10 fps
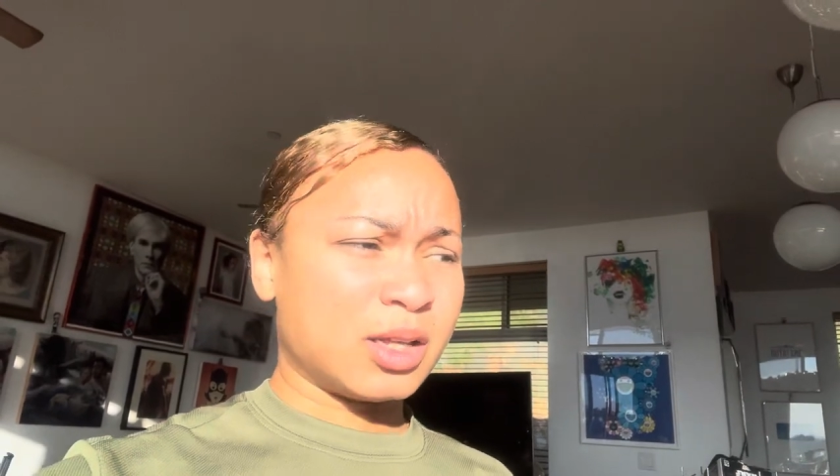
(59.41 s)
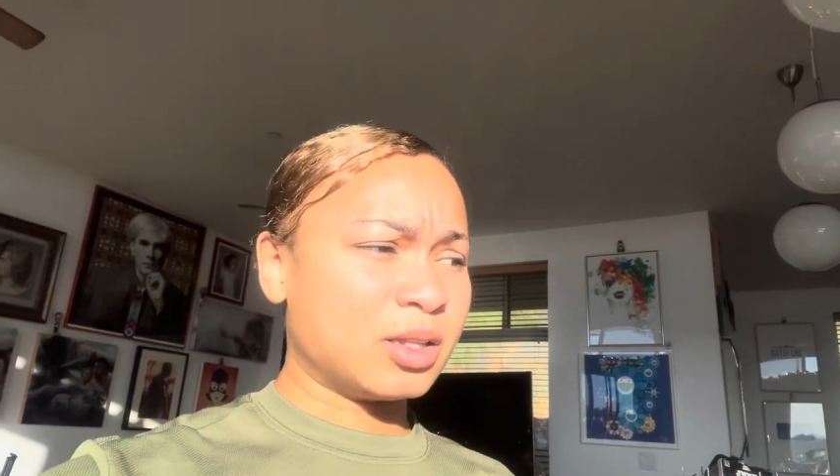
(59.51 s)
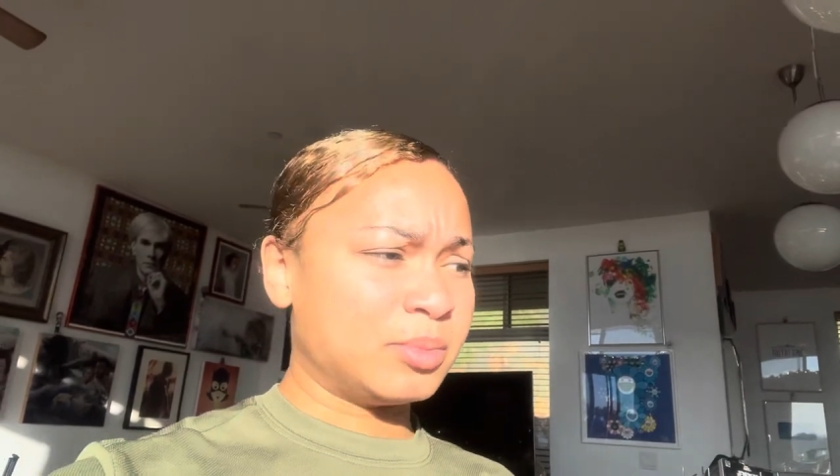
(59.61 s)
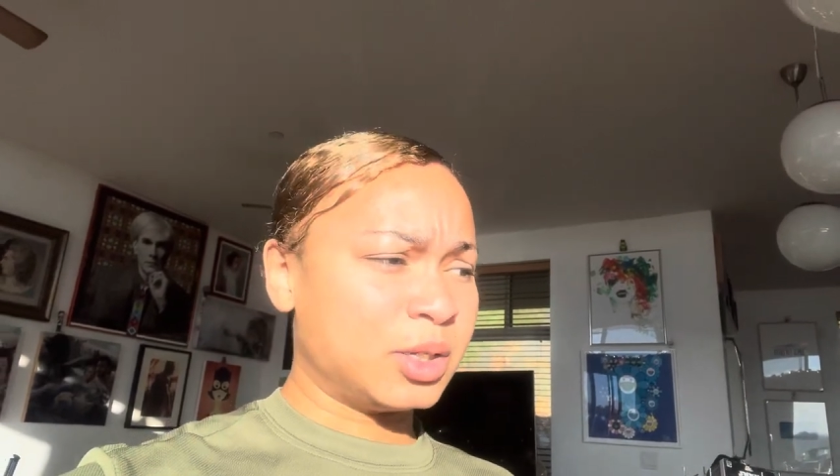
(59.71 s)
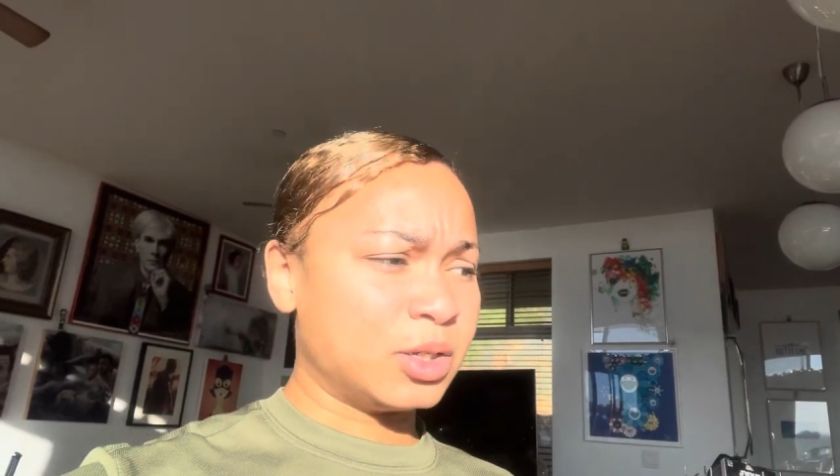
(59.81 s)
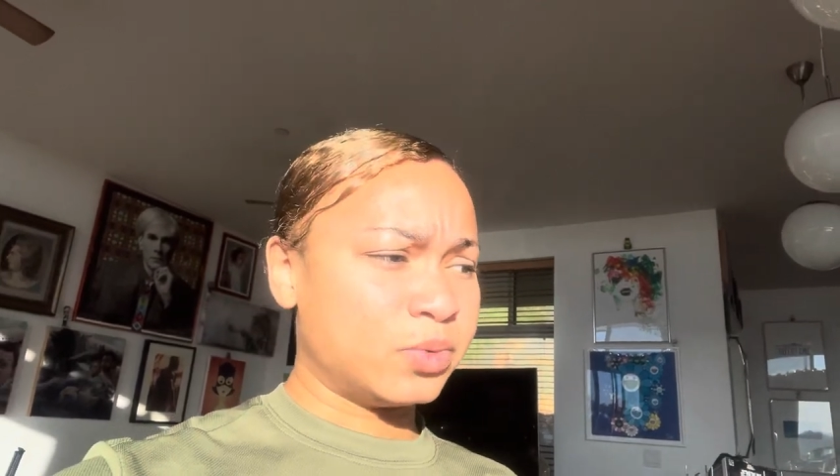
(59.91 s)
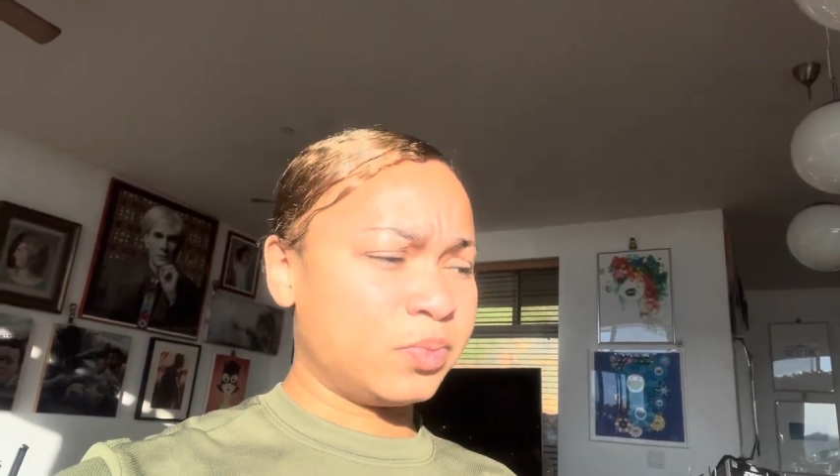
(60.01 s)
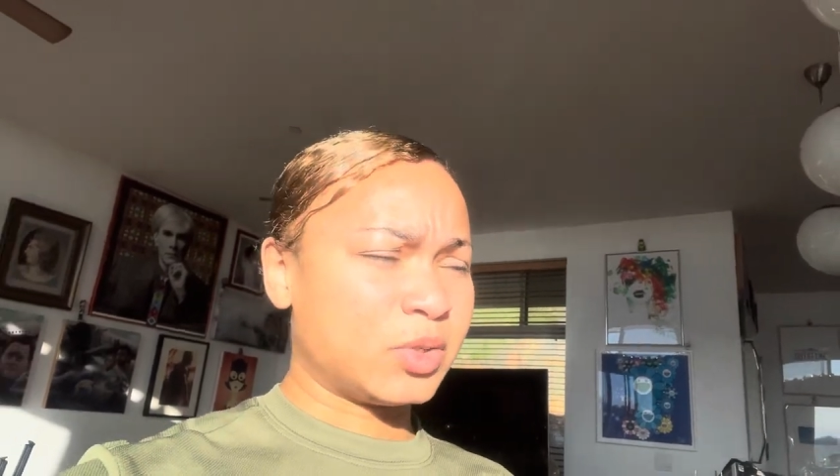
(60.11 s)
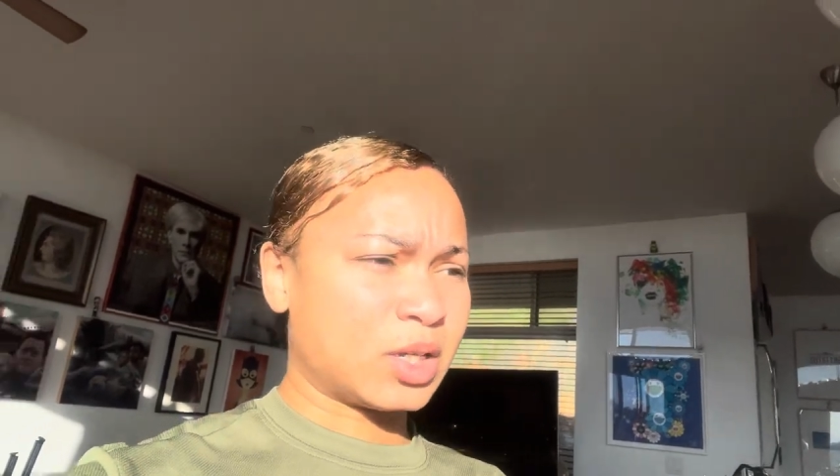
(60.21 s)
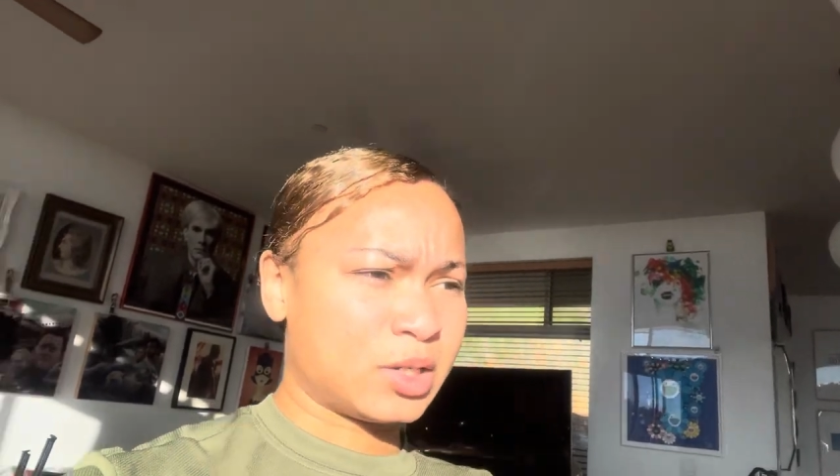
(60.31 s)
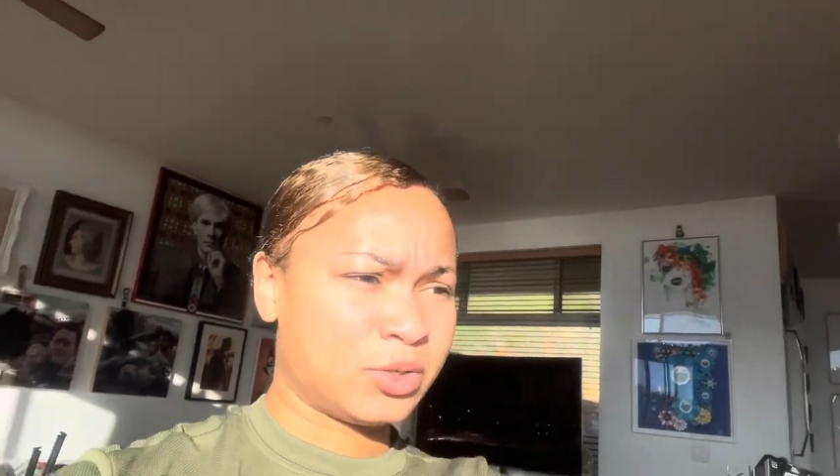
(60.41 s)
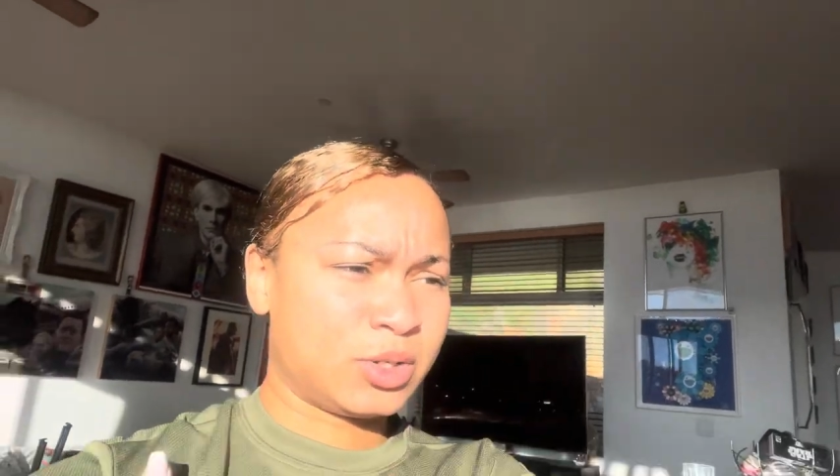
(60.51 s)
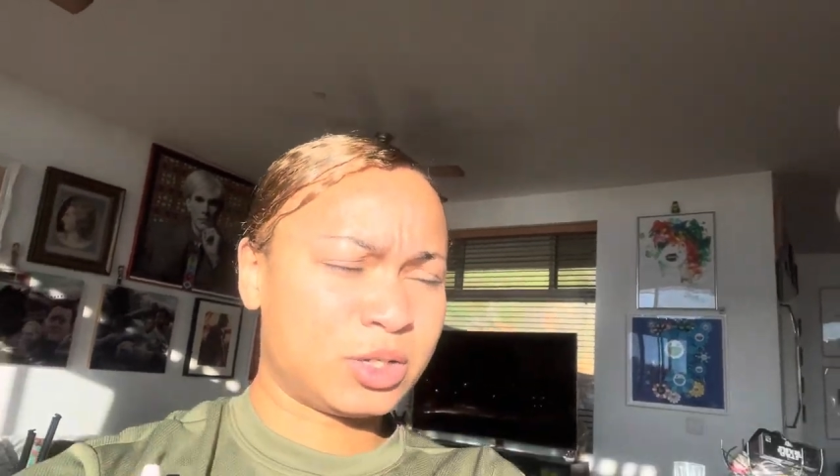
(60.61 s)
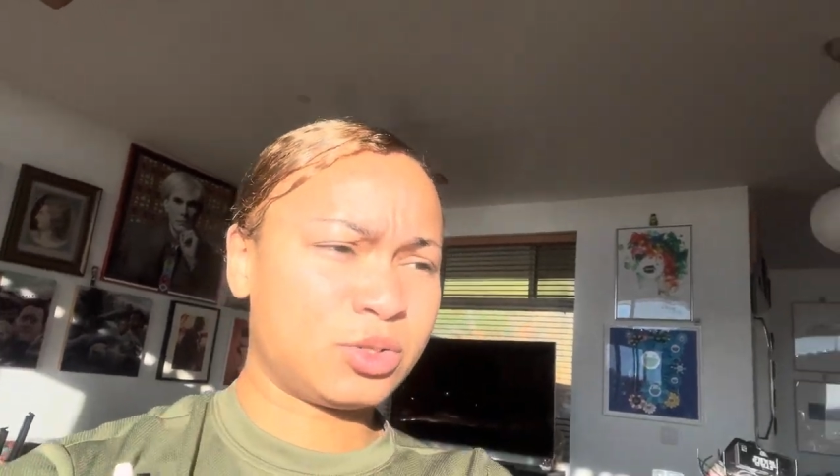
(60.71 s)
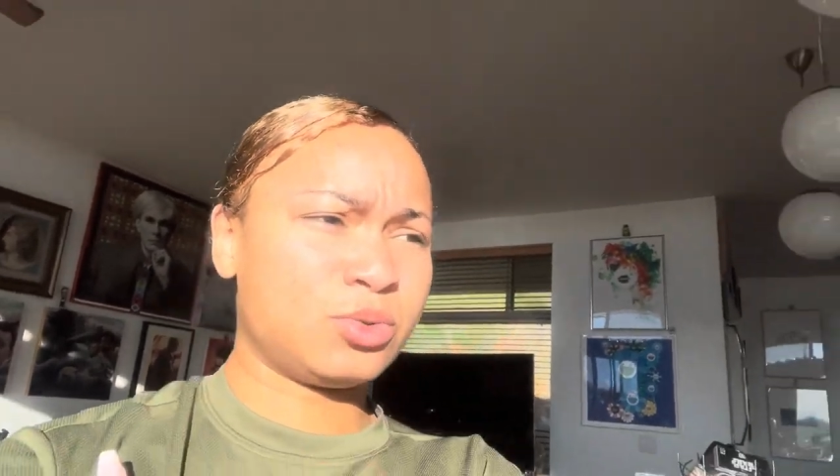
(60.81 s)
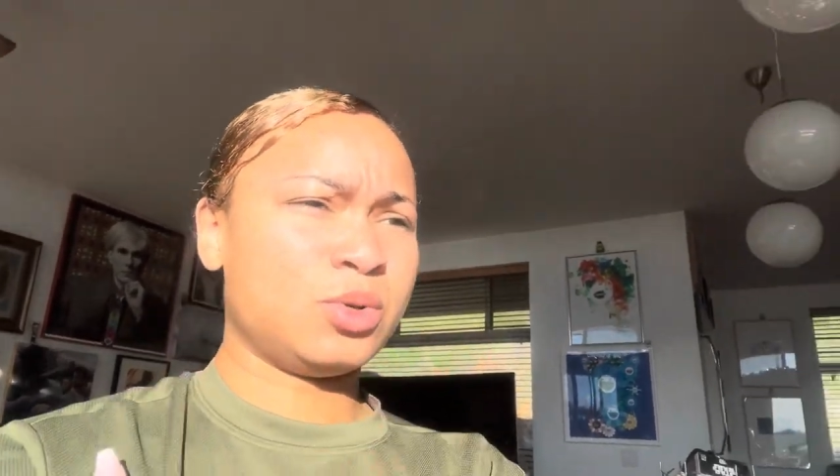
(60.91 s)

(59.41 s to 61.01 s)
let me know. I already do